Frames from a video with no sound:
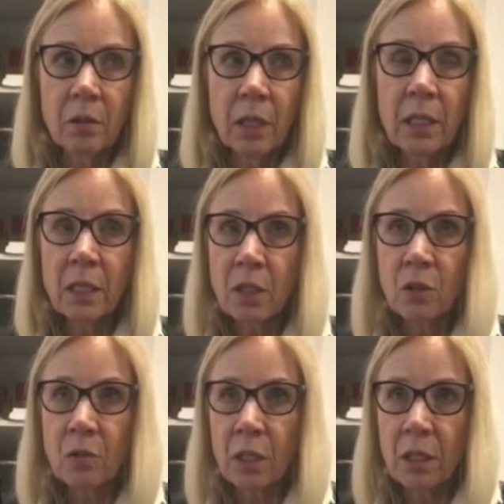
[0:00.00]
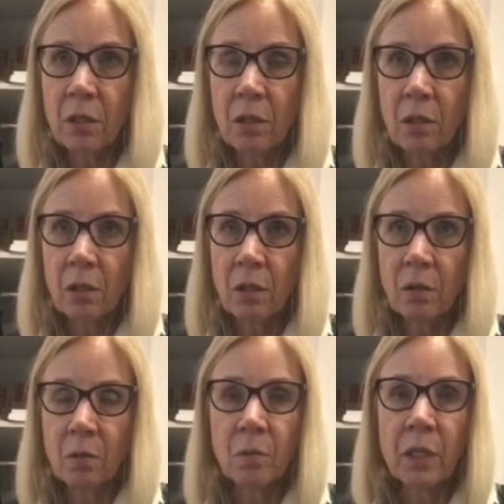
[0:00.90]
industries
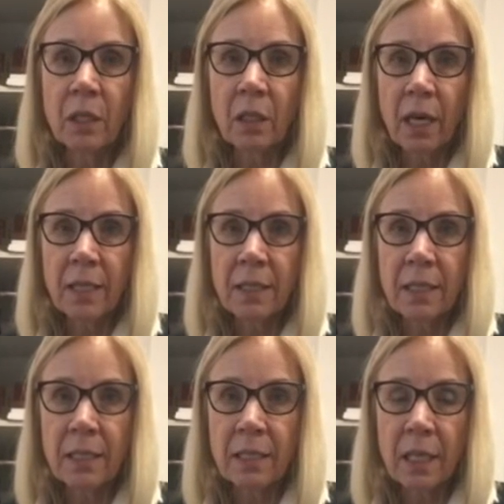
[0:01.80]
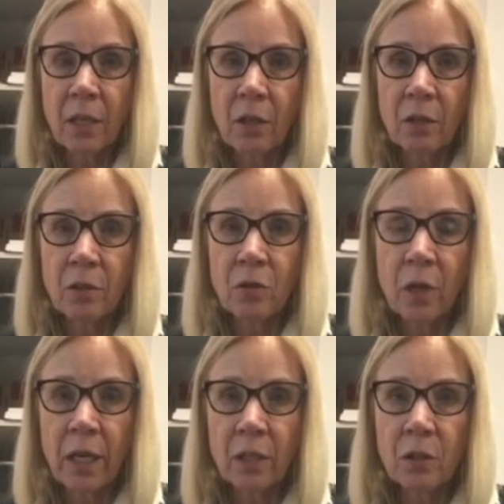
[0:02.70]
realize this and are
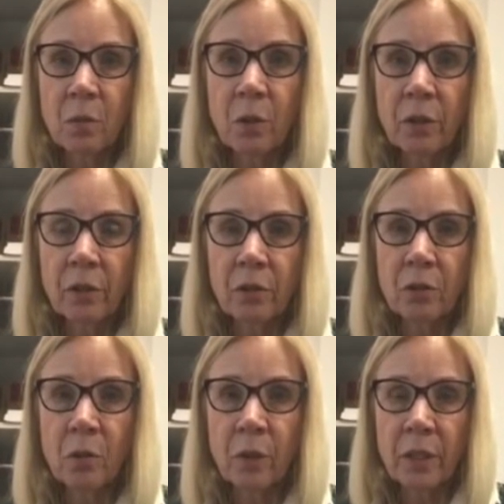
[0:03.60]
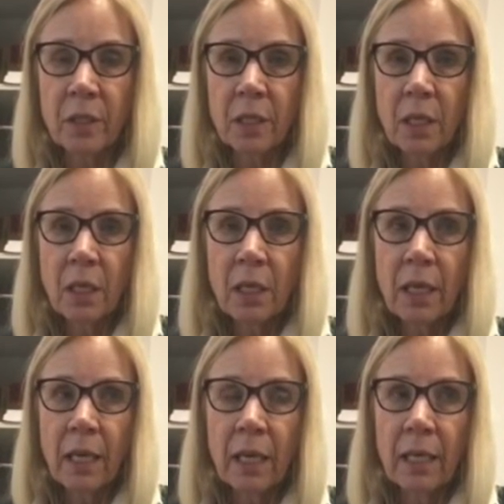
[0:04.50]
trying to work towards
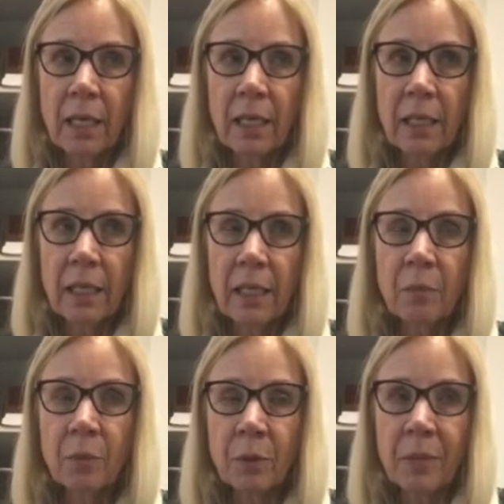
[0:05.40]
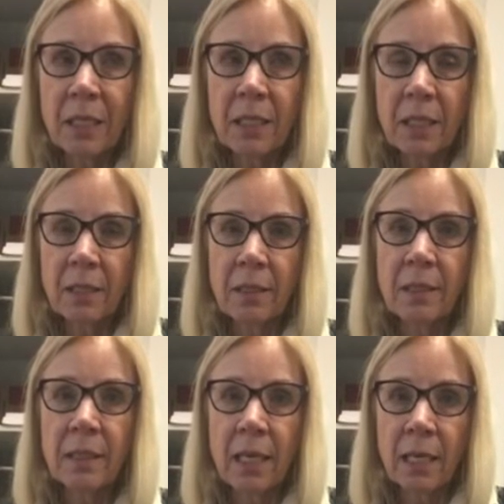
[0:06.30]
implementing
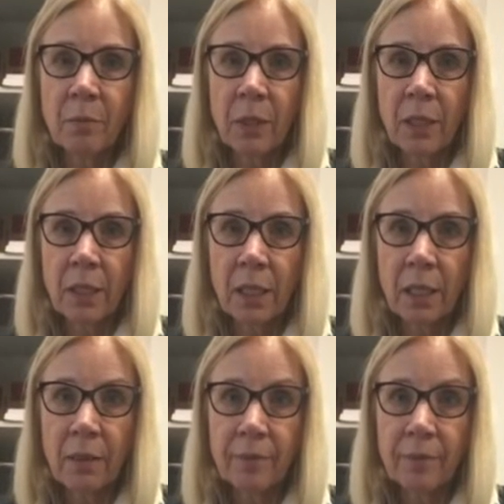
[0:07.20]
sustainability.